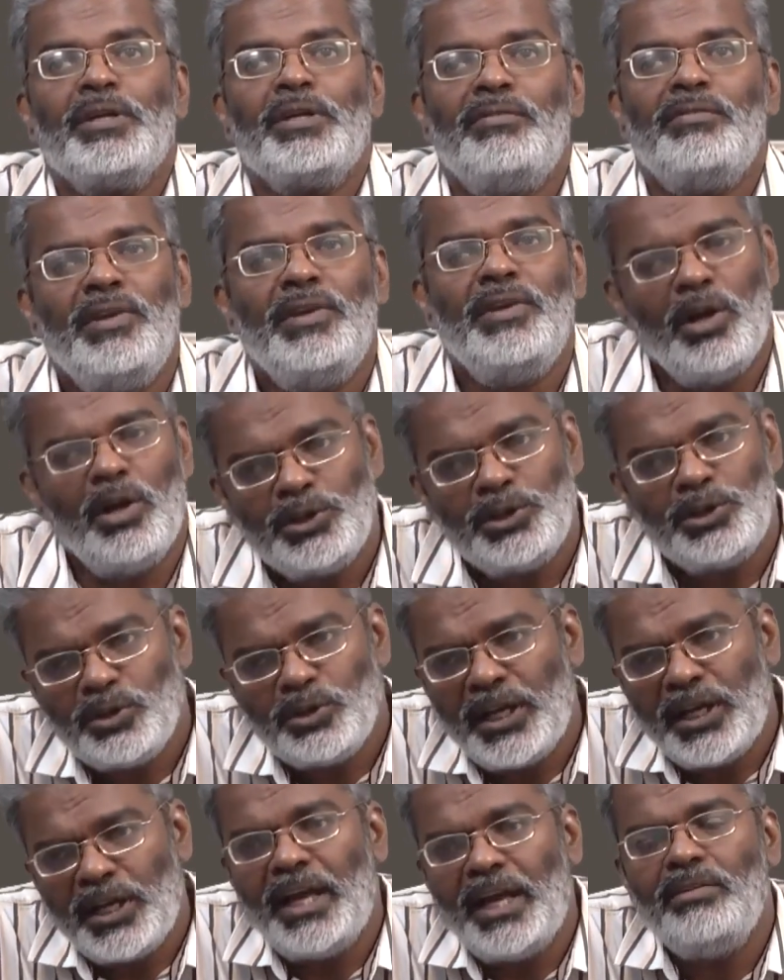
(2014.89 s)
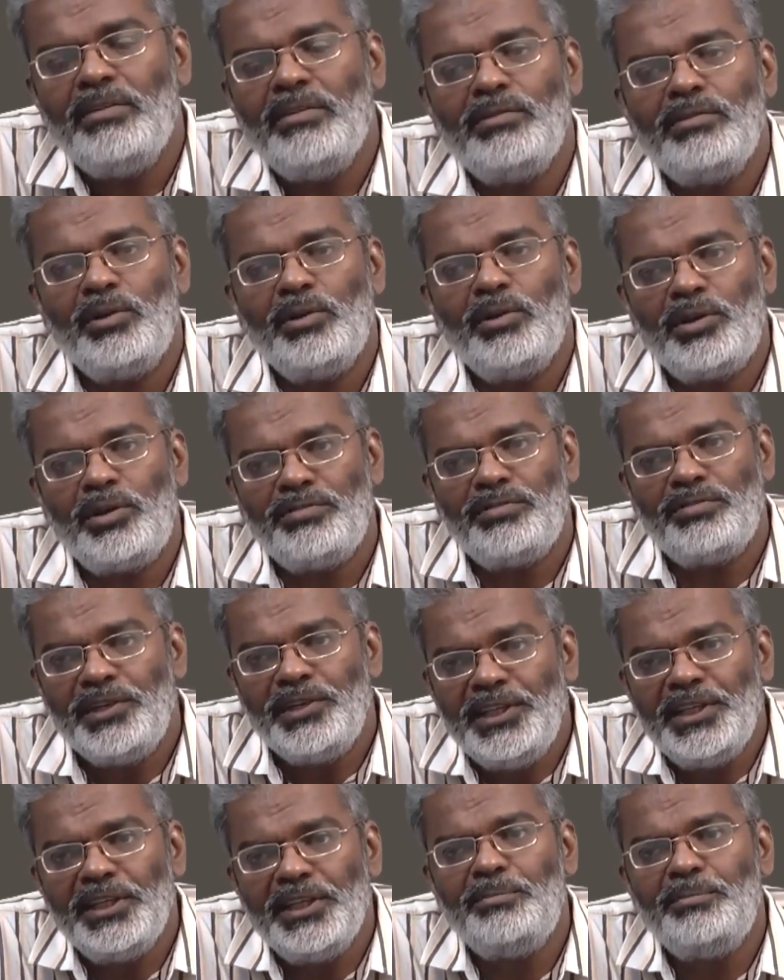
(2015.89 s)
We also have a lot of
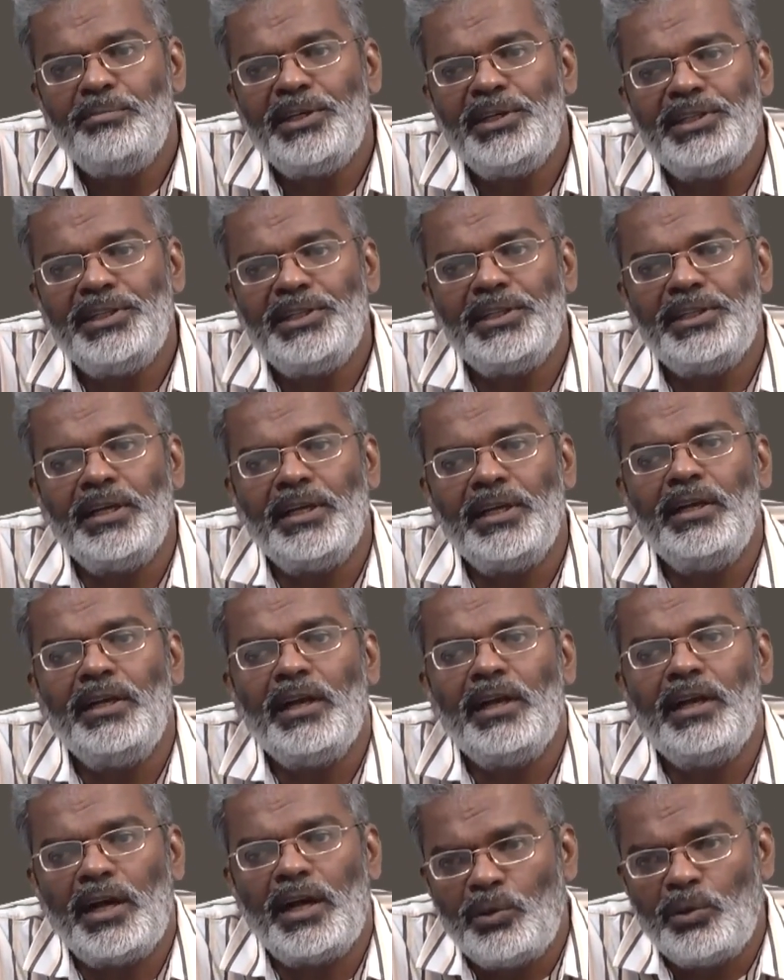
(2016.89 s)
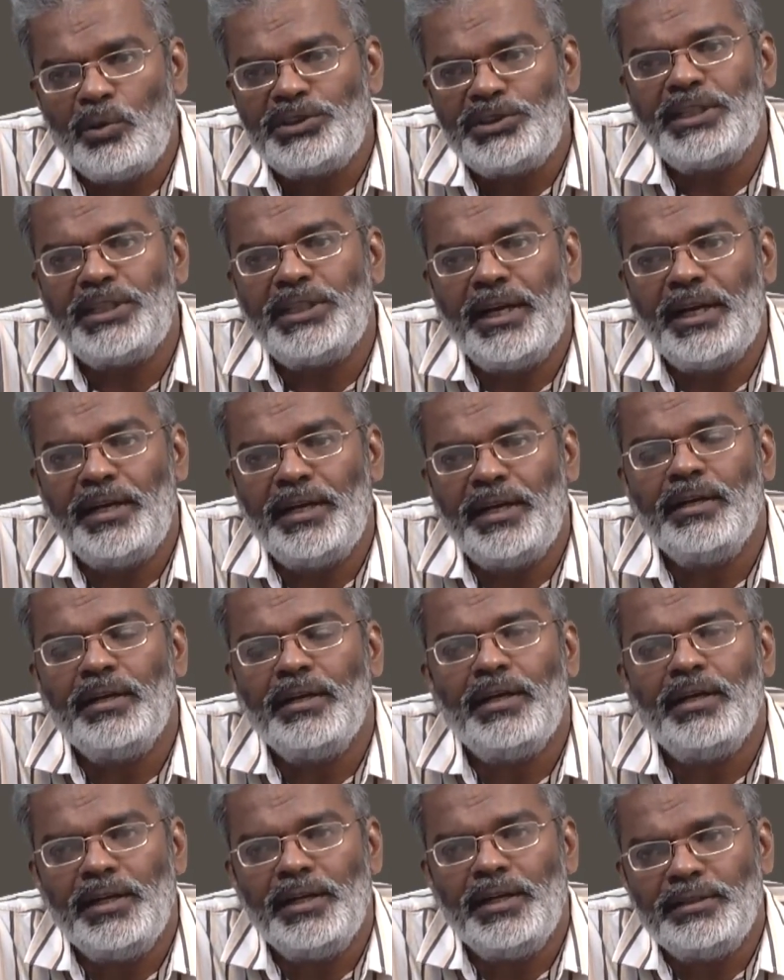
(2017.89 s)
Indian material outside
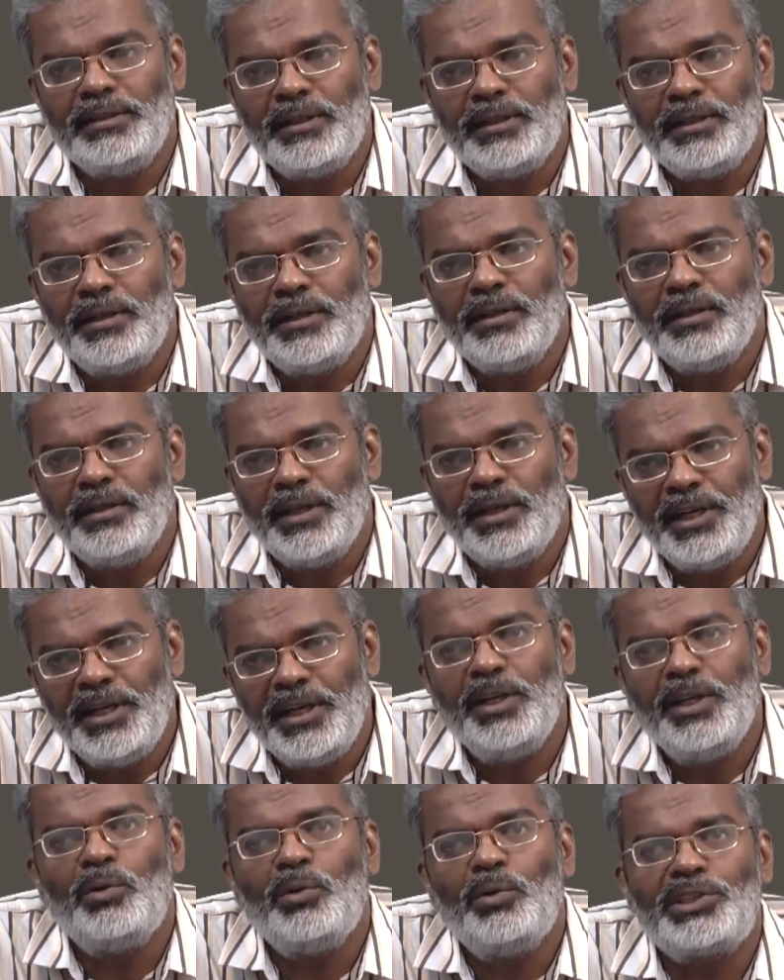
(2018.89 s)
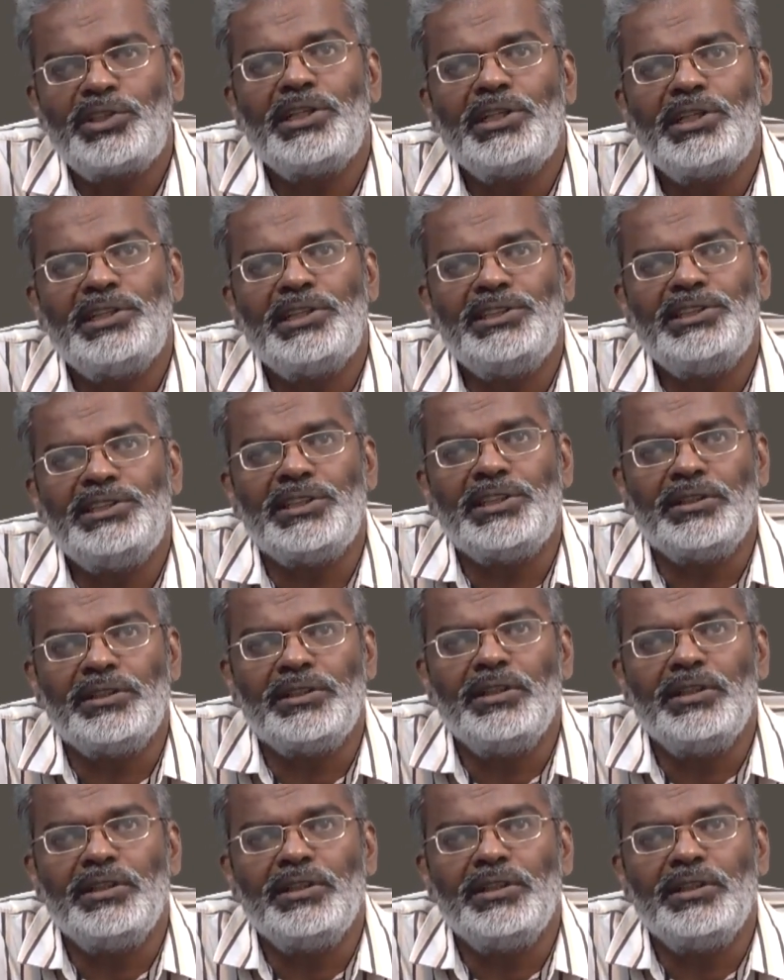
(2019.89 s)
in the Indian Ocean region.